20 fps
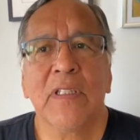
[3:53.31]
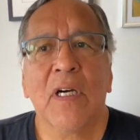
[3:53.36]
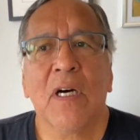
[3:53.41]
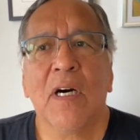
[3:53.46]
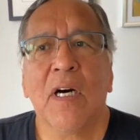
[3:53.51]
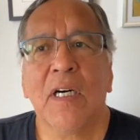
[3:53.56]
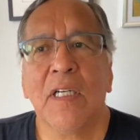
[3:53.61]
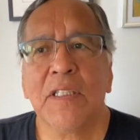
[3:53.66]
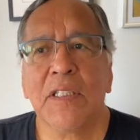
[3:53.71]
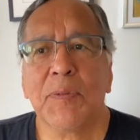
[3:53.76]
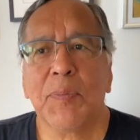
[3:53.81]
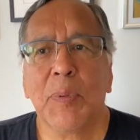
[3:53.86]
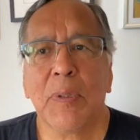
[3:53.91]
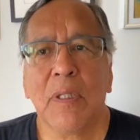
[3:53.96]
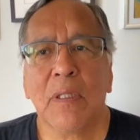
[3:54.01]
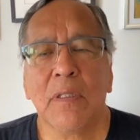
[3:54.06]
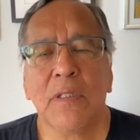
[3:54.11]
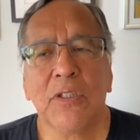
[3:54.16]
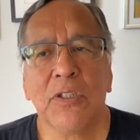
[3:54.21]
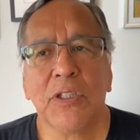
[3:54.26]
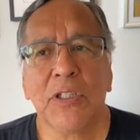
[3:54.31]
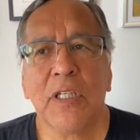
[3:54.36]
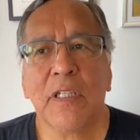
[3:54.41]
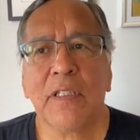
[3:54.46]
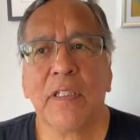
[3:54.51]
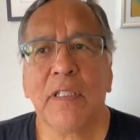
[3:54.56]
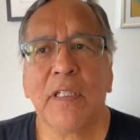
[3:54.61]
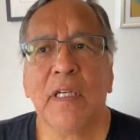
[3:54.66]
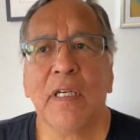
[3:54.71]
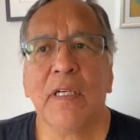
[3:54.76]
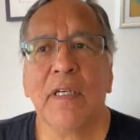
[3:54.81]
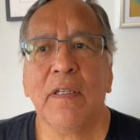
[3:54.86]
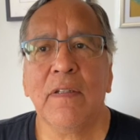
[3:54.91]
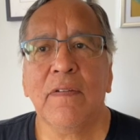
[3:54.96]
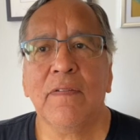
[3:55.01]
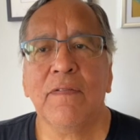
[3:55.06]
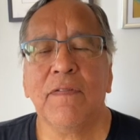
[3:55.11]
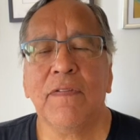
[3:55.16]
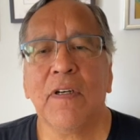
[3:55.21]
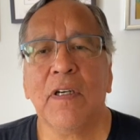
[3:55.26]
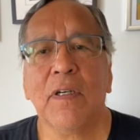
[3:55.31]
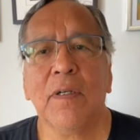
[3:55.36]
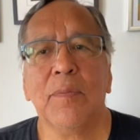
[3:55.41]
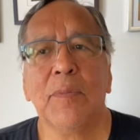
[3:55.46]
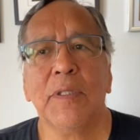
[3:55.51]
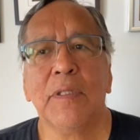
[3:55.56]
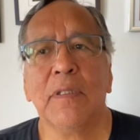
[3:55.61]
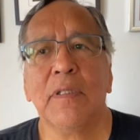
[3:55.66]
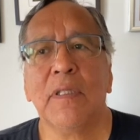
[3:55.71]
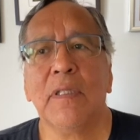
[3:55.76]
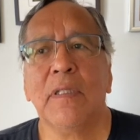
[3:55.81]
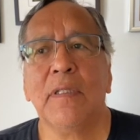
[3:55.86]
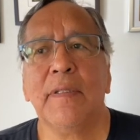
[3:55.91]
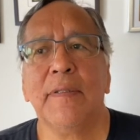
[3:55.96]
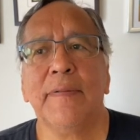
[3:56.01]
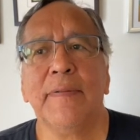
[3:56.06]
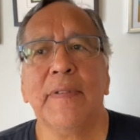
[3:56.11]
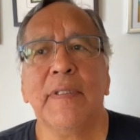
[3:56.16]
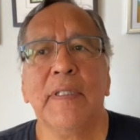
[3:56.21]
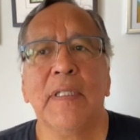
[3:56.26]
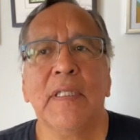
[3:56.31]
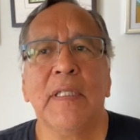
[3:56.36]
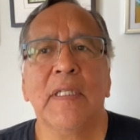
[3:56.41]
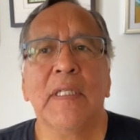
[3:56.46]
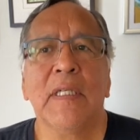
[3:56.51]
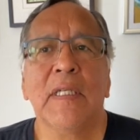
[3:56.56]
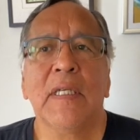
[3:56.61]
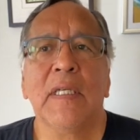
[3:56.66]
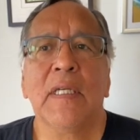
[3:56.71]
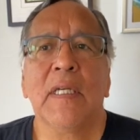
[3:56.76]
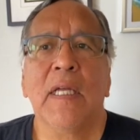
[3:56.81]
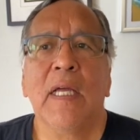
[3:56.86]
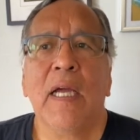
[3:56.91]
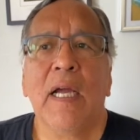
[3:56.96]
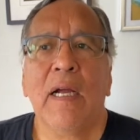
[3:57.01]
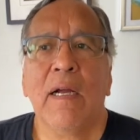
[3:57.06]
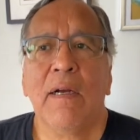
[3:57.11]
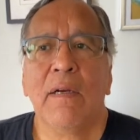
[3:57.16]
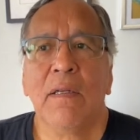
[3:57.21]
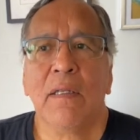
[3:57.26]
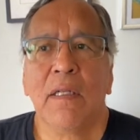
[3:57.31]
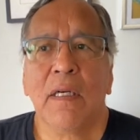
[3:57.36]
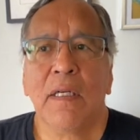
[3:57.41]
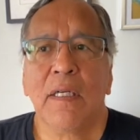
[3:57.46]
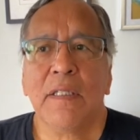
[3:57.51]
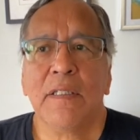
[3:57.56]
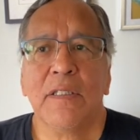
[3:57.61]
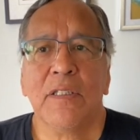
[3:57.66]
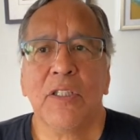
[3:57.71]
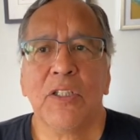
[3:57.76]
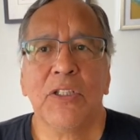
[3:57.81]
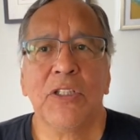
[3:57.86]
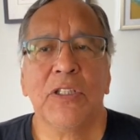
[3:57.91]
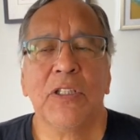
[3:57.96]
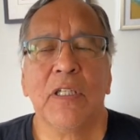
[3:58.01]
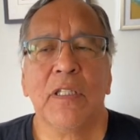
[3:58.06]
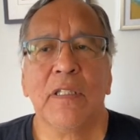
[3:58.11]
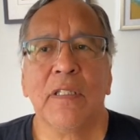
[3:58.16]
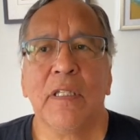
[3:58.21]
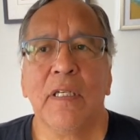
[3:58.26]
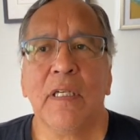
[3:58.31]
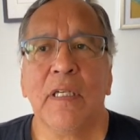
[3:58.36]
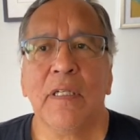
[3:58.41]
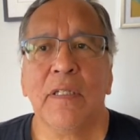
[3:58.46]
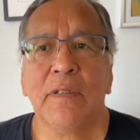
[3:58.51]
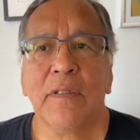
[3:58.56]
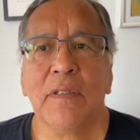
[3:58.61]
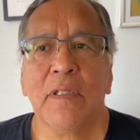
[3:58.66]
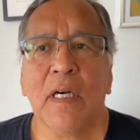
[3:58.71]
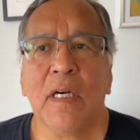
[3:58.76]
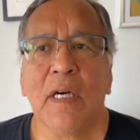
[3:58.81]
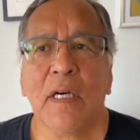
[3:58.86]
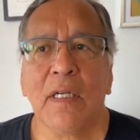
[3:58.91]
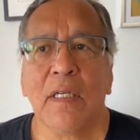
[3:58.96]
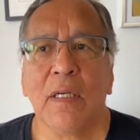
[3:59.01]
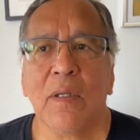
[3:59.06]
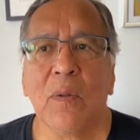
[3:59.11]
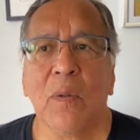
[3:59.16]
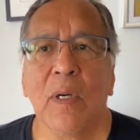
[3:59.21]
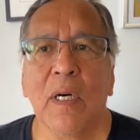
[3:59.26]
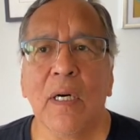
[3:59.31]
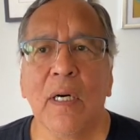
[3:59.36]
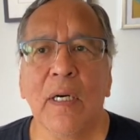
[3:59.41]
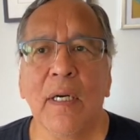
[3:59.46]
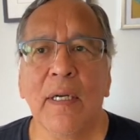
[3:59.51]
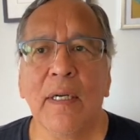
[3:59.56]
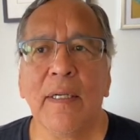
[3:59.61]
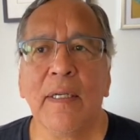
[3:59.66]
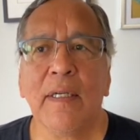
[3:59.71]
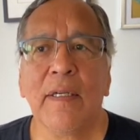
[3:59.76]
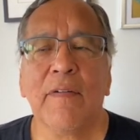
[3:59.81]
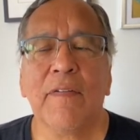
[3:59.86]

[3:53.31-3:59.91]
Hospitals shut down, pharmacy, airlines are shut down to Haida Gwaii.